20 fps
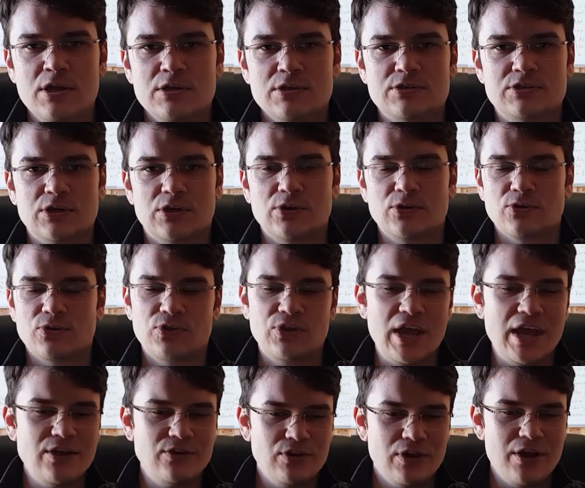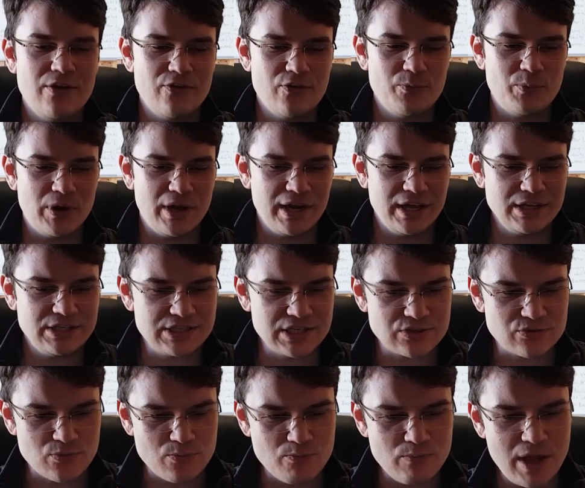So thank you, everybody.
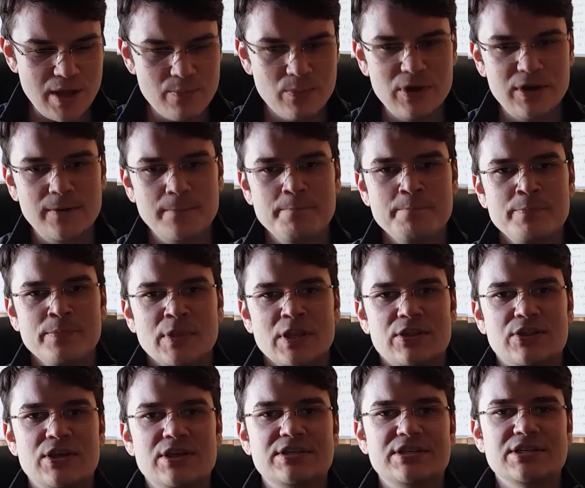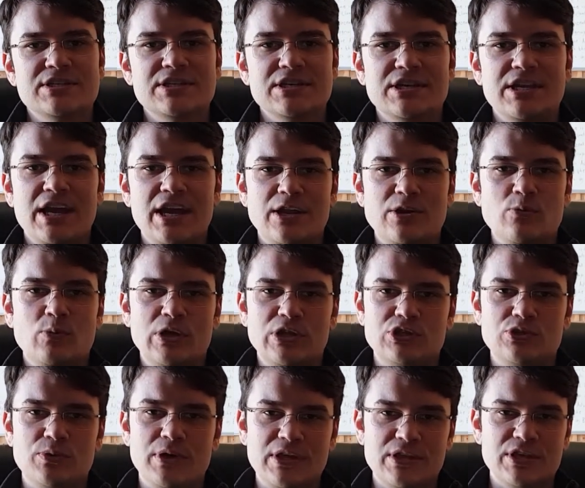Just remember, This is, again, we're
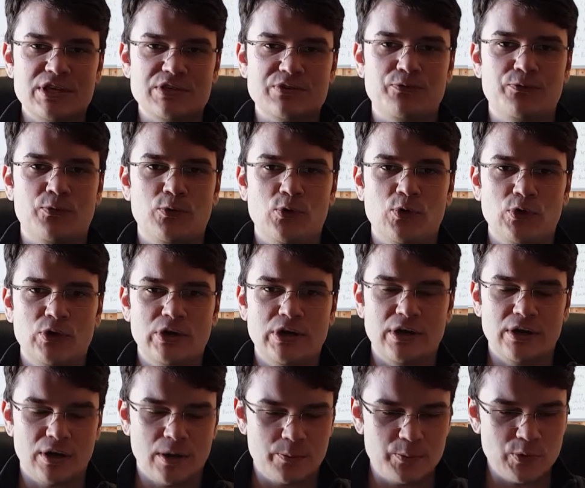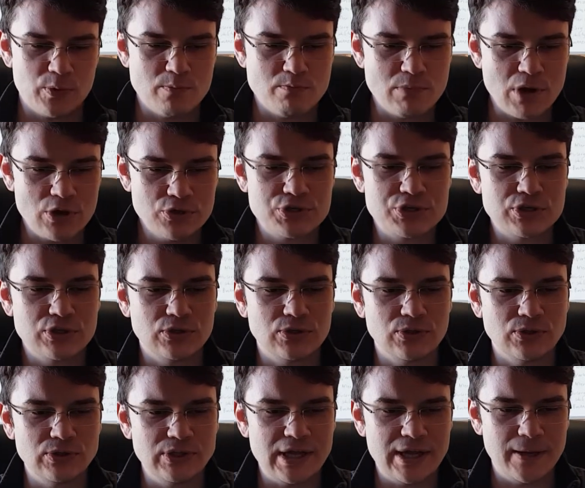doing this for our
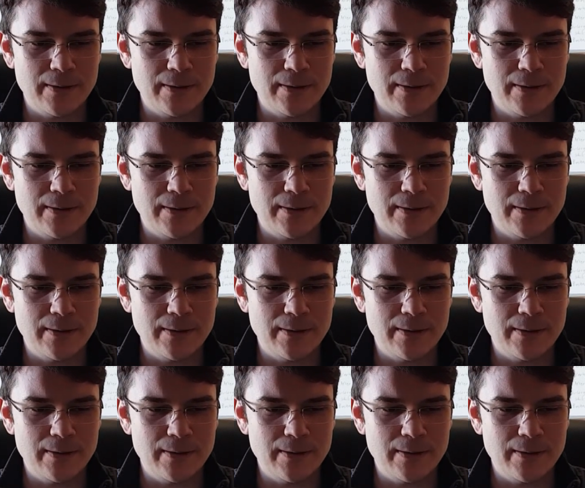promotional